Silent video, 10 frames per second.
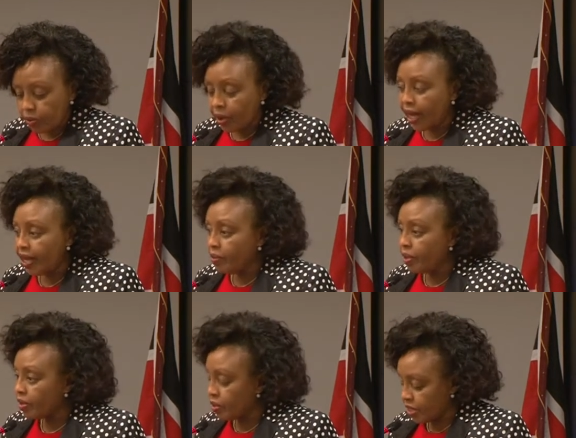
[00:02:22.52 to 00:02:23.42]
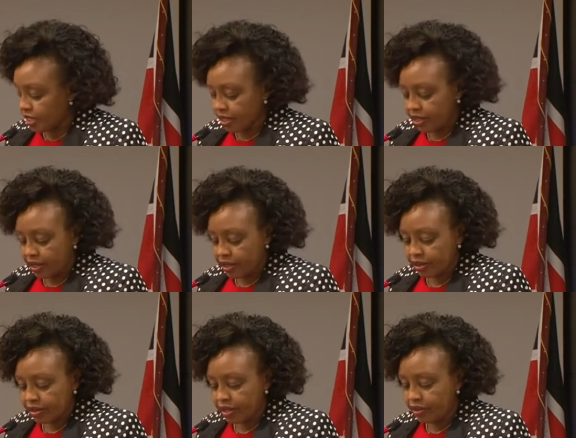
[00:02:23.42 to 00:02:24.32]
While we consider
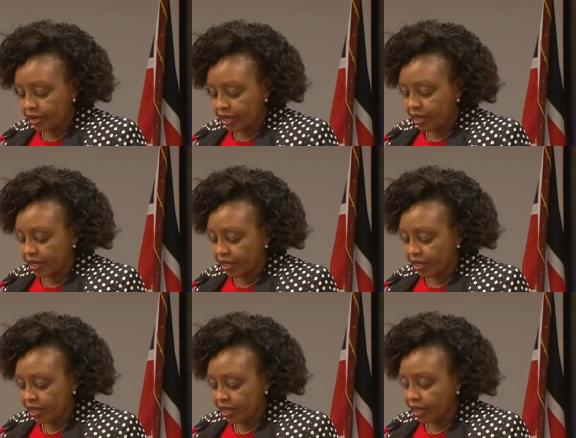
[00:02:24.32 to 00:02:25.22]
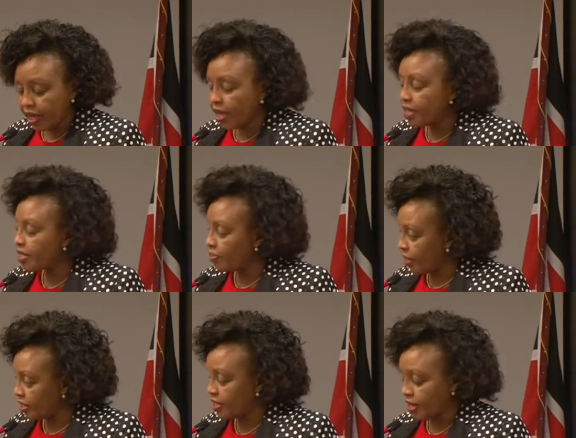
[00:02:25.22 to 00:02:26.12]
the Greek as a
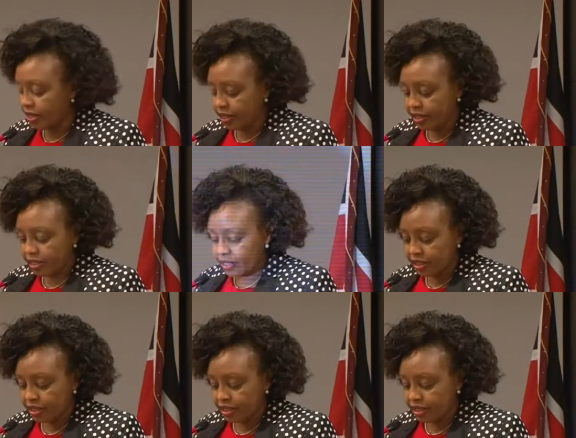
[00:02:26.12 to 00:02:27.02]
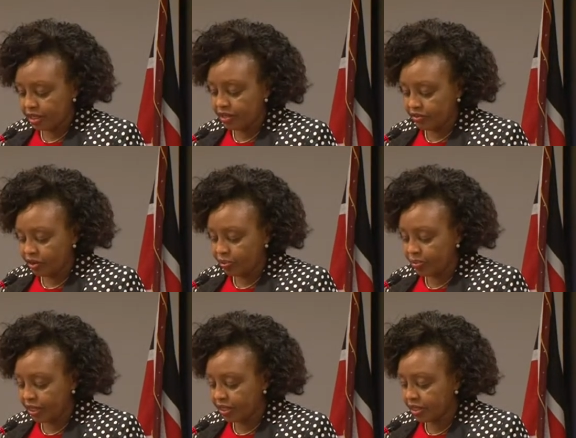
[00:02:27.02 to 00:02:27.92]
partner in the
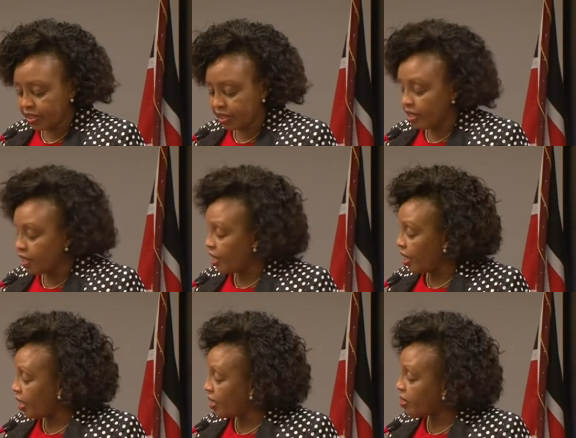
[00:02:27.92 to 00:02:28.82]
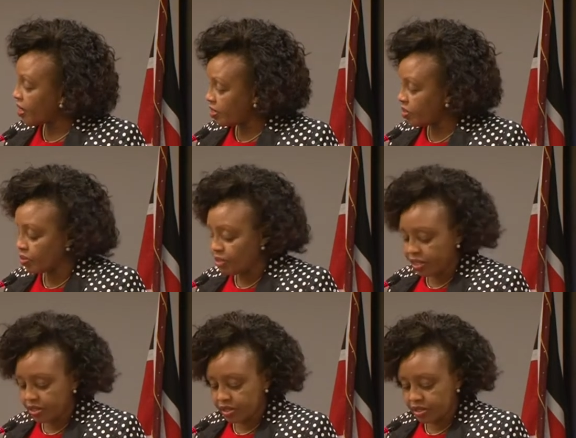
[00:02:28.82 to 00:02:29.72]
development and
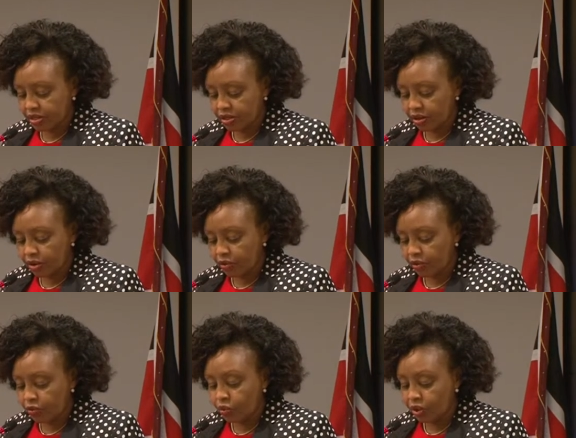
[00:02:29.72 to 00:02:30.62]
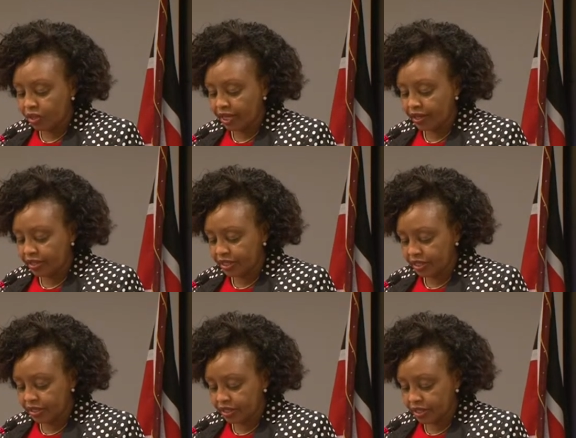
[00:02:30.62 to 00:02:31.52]
custodians of world
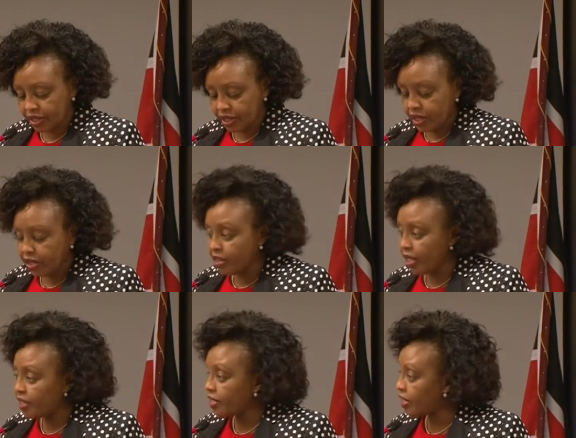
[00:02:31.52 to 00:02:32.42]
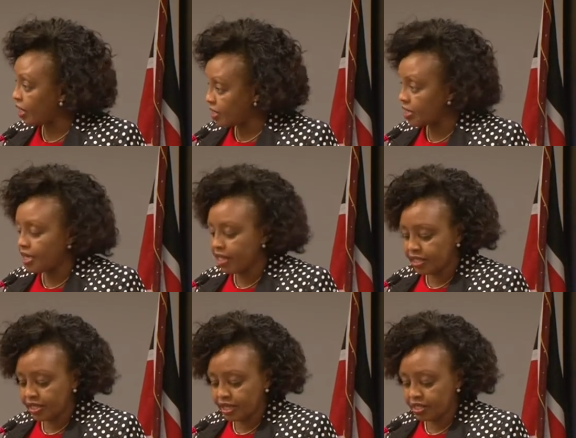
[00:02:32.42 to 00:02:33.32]
heritage, that
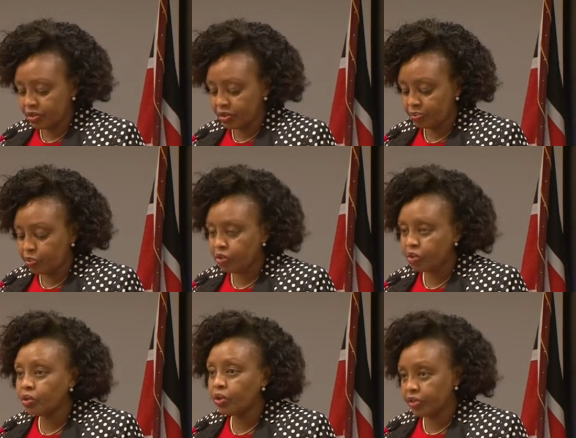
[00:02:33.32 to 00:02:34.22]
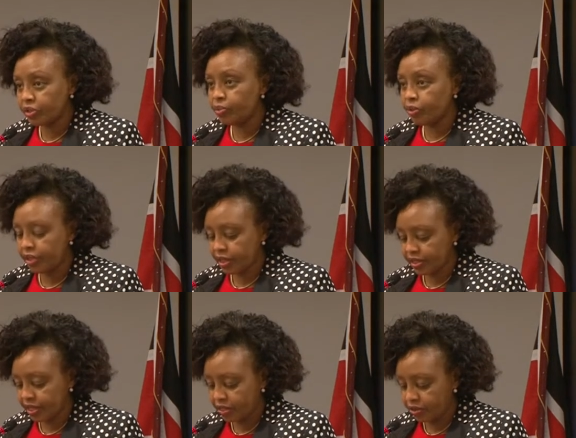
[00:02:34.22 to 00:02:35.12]
translates into the tourist products
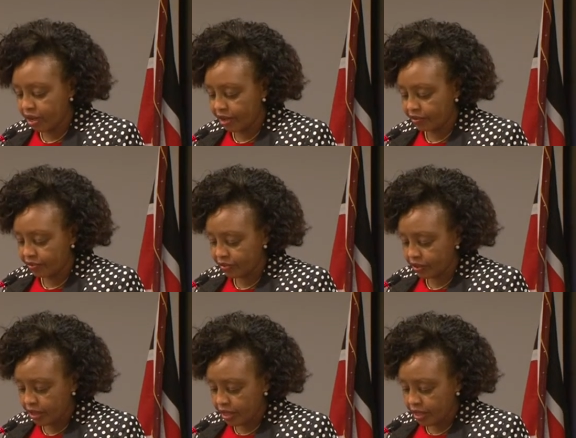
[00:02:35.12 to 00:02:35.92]
that you have.